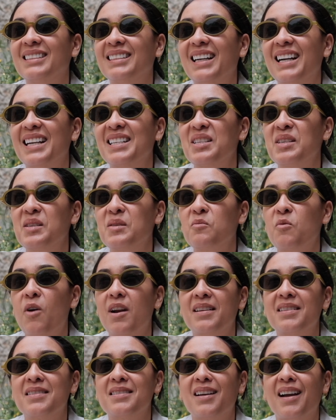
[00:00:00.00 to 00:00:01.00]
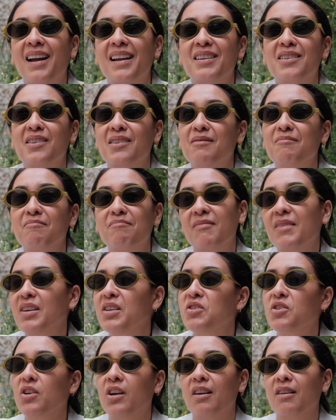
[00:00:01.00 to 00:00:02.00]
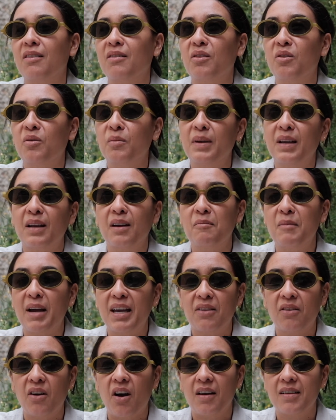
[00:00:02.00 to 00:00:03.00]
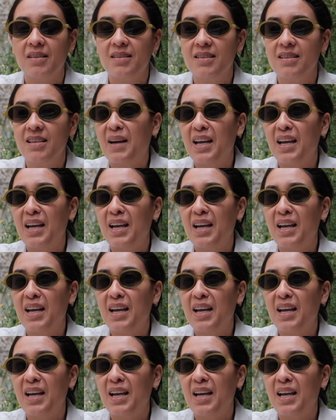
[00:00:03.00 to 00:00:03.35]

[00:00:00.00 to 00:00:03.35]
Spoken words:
I just wanted to kind of share a little bit of my thoughts.